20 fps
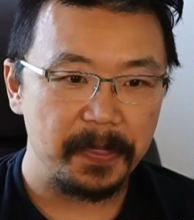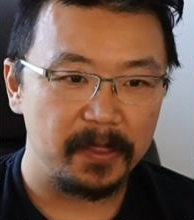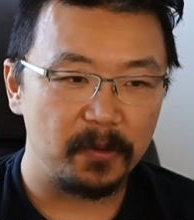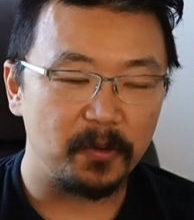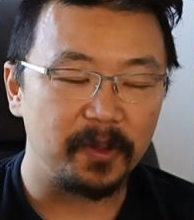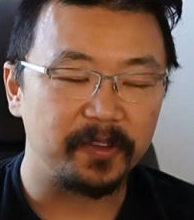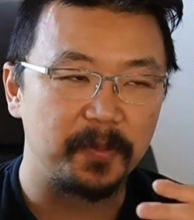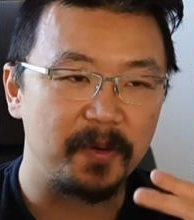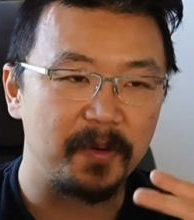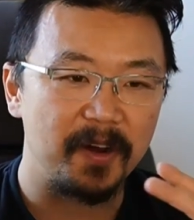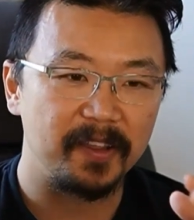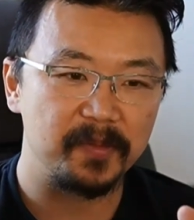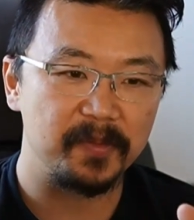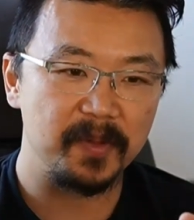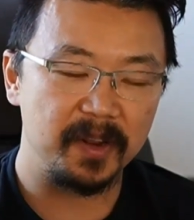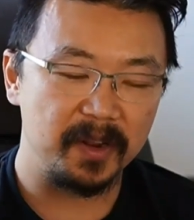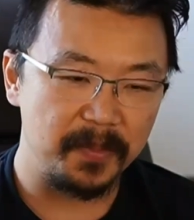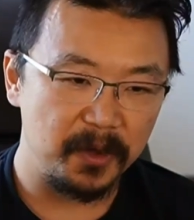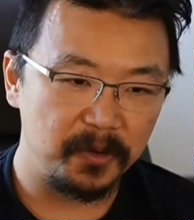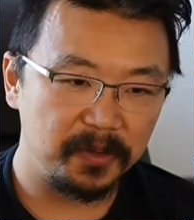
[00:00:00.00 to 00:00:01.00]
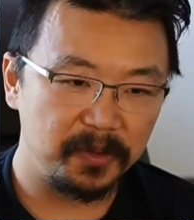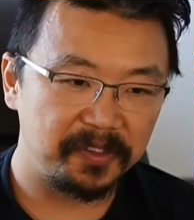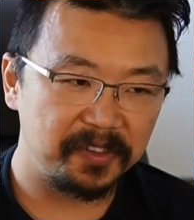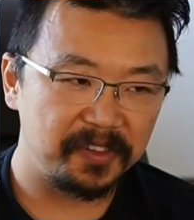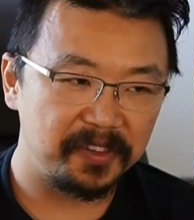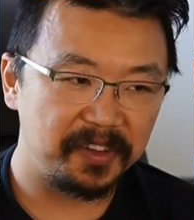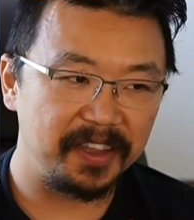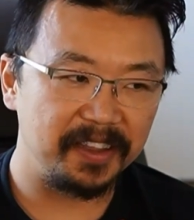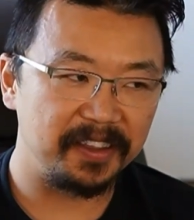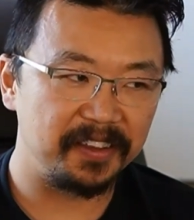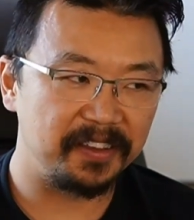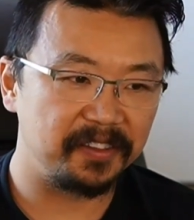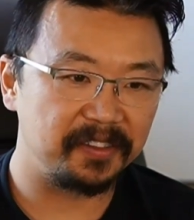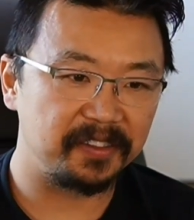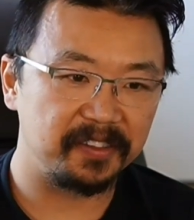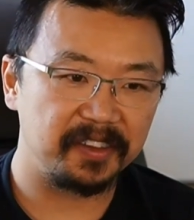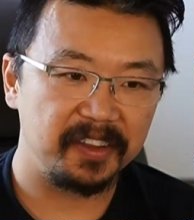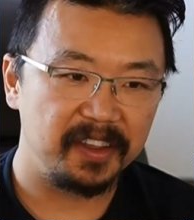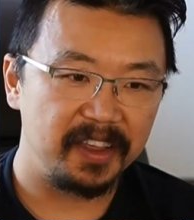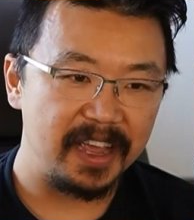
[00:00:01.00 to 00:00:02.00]
what surprised me the most
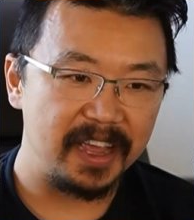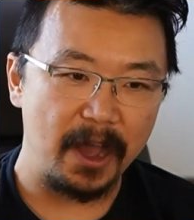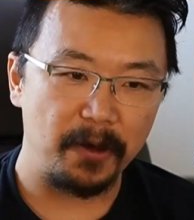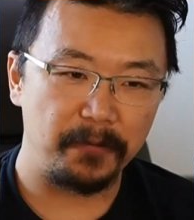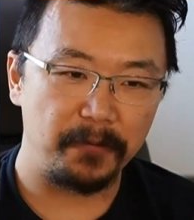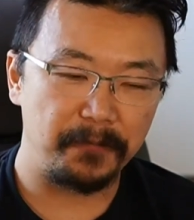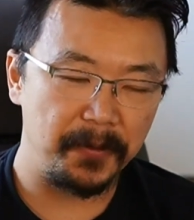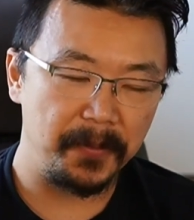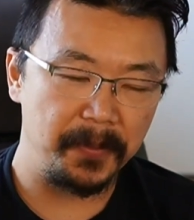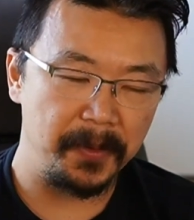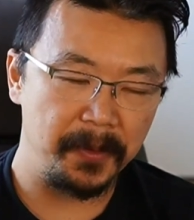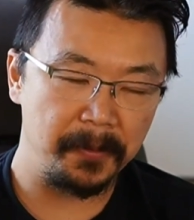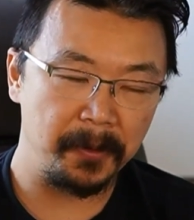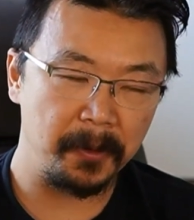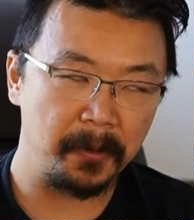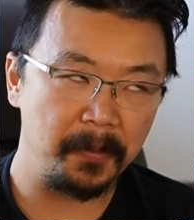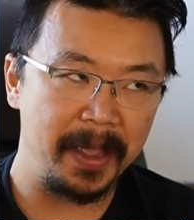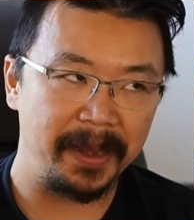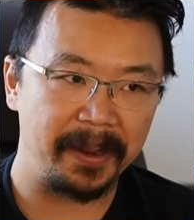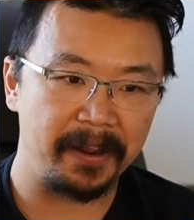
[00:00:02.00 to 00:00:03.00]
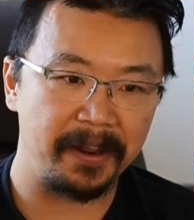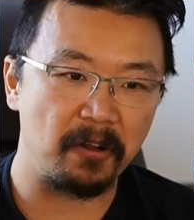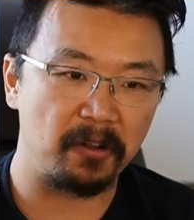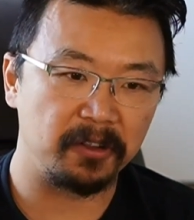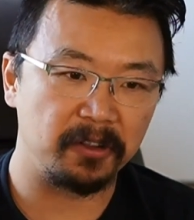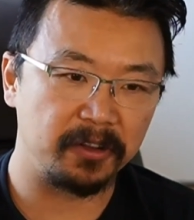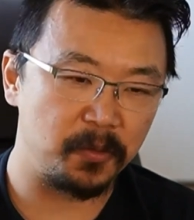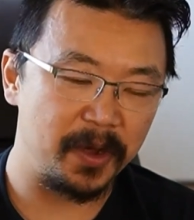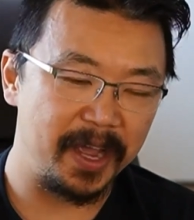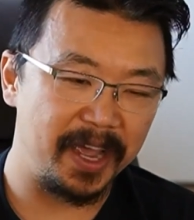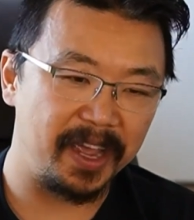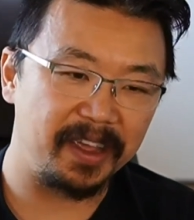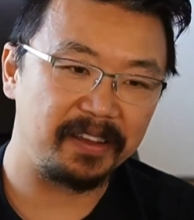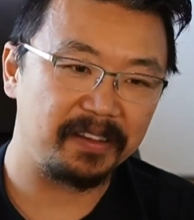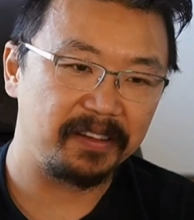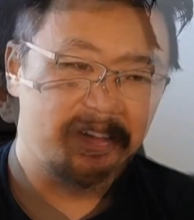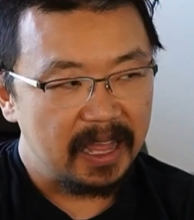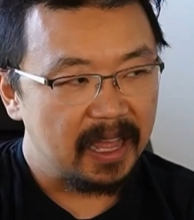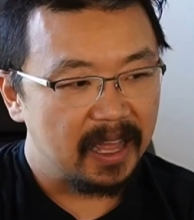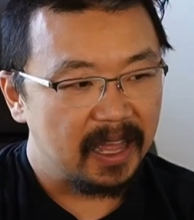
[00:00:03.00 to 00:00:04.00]
is how few people made it all the way.
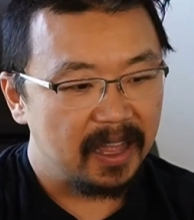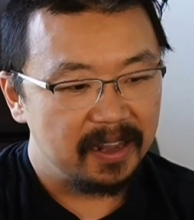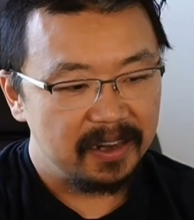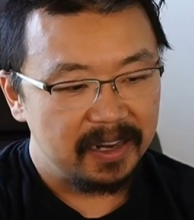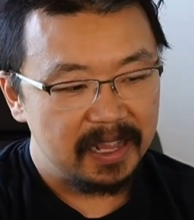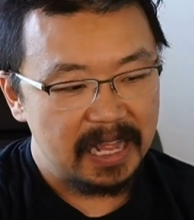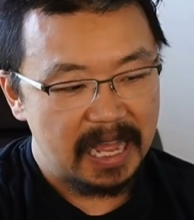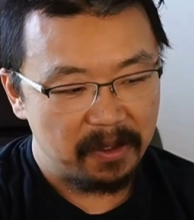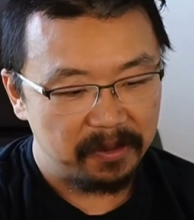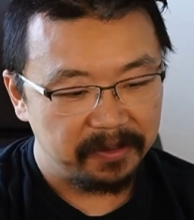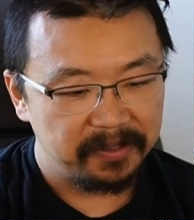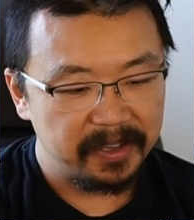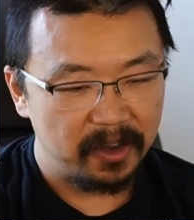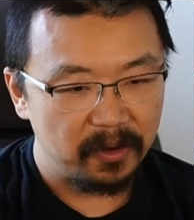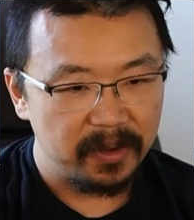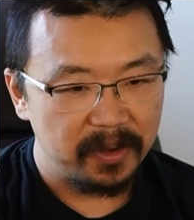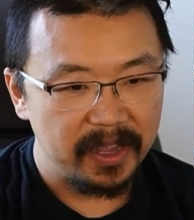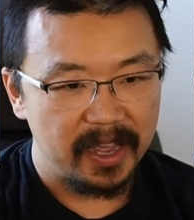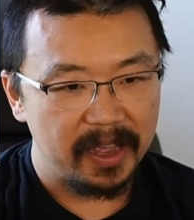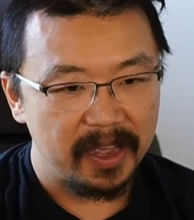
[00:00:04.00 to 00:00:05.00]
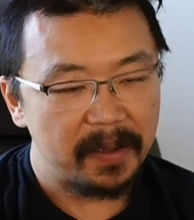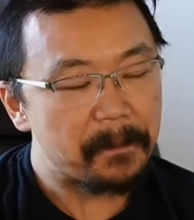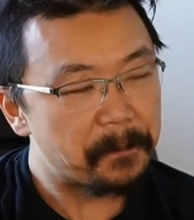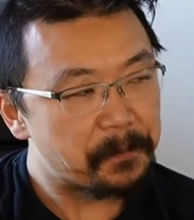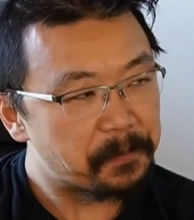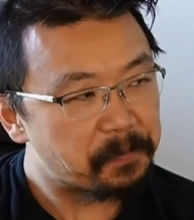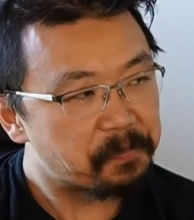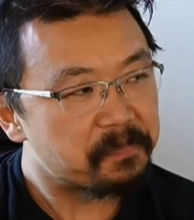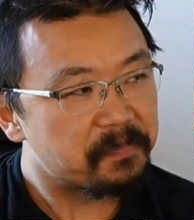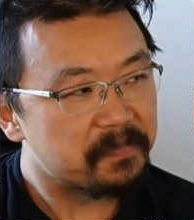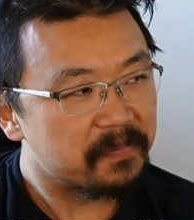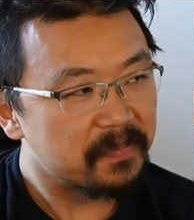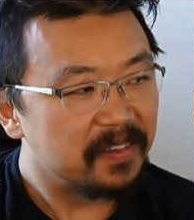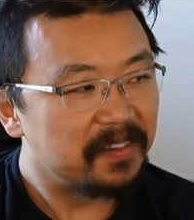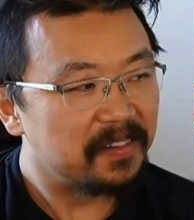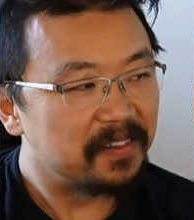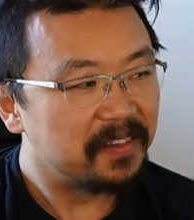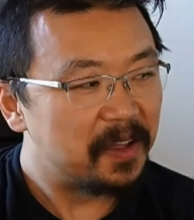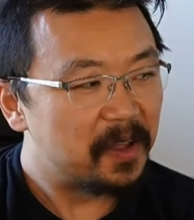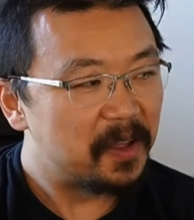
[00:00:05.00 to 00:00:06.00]
And I was like, okay.
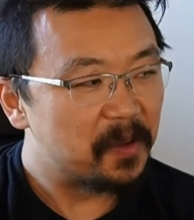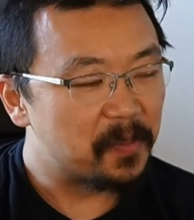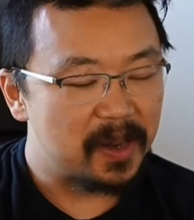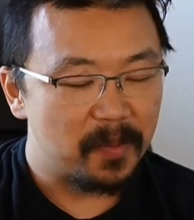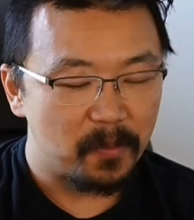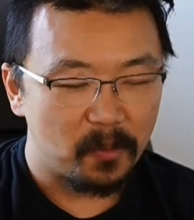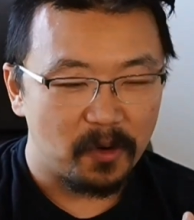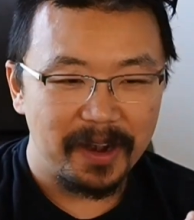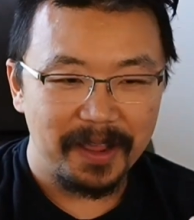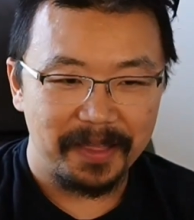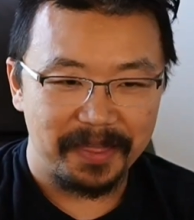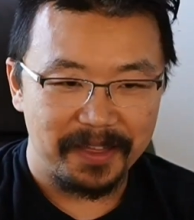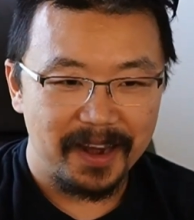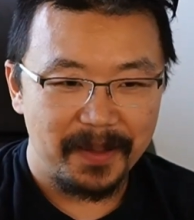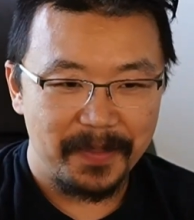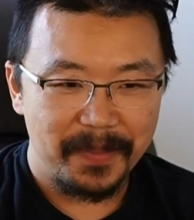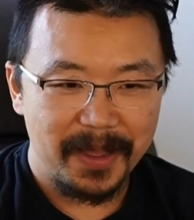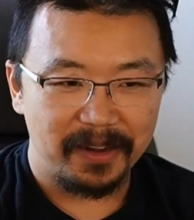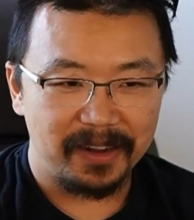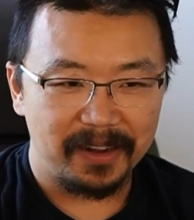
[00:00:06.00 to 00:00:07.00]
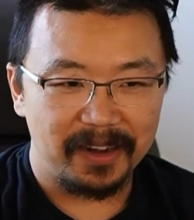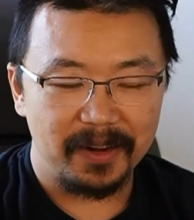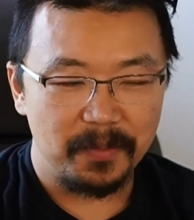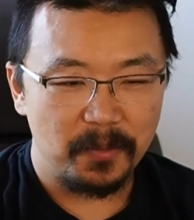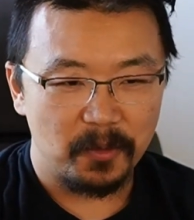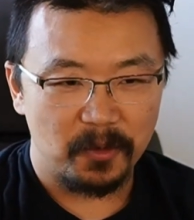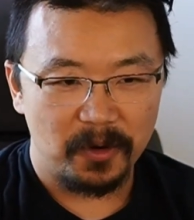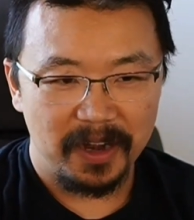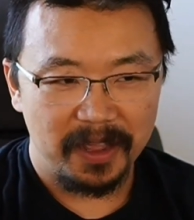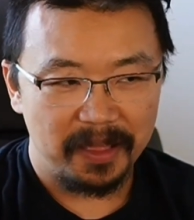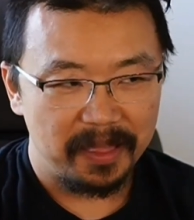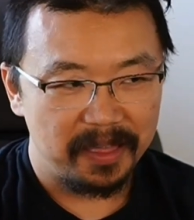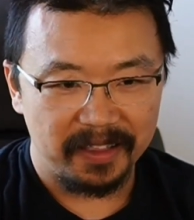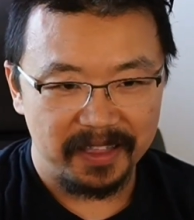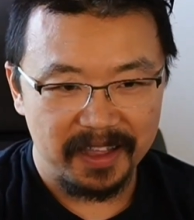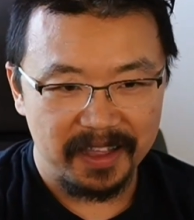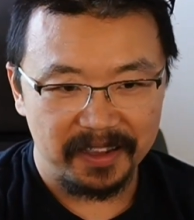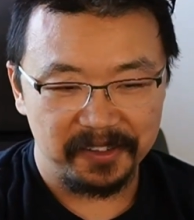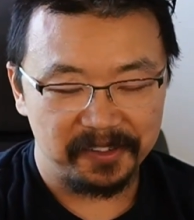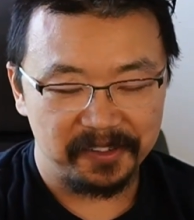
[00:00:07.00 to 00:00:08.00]
But the more I thought about it, the more I
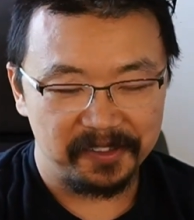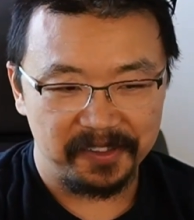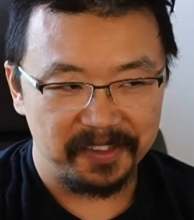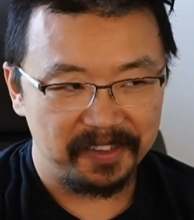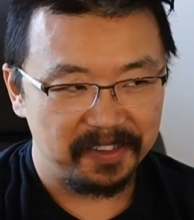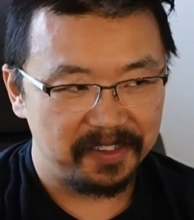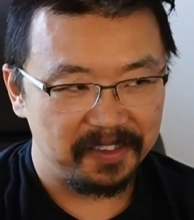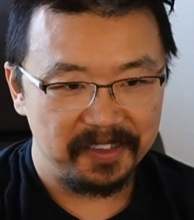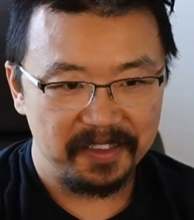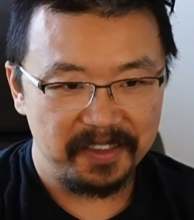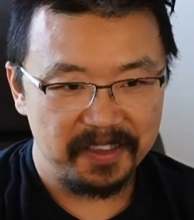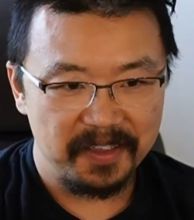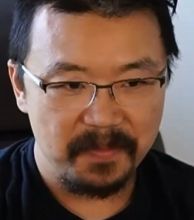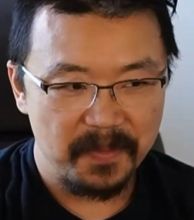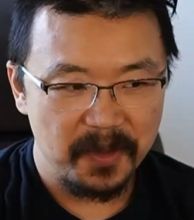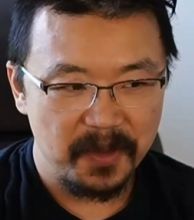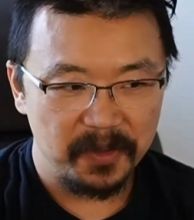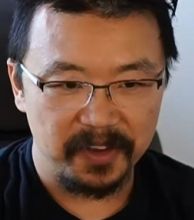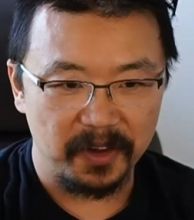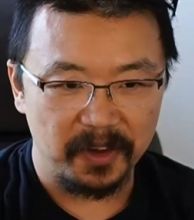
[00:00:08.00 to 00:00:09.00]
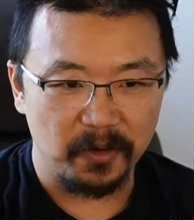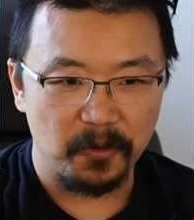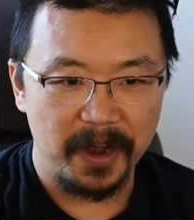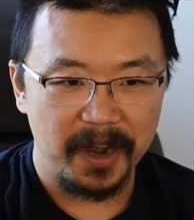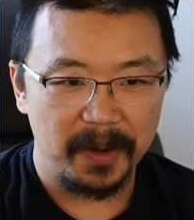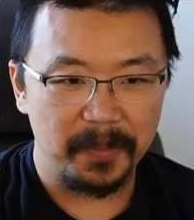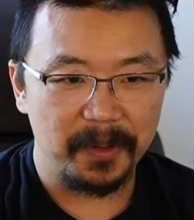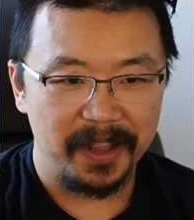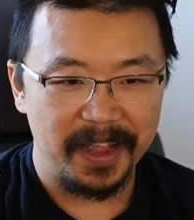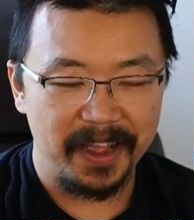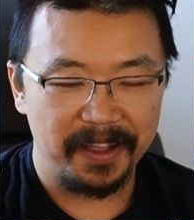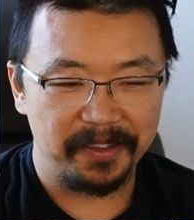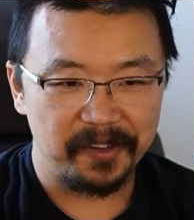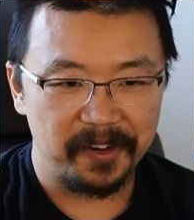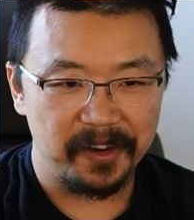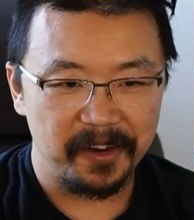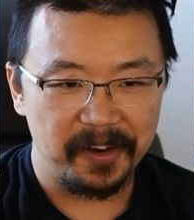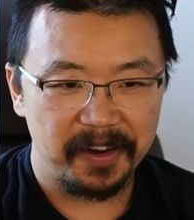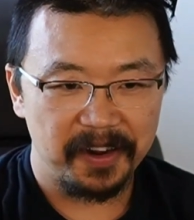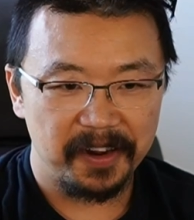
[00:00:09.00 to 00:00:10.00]
think that's just the most incredible
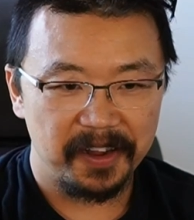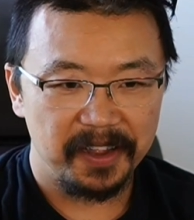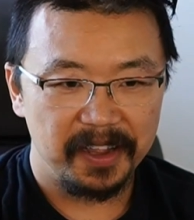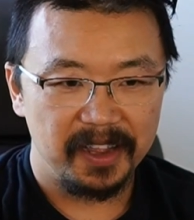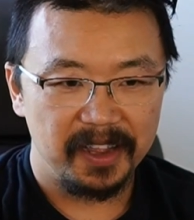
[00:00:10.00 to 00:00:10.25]
answer.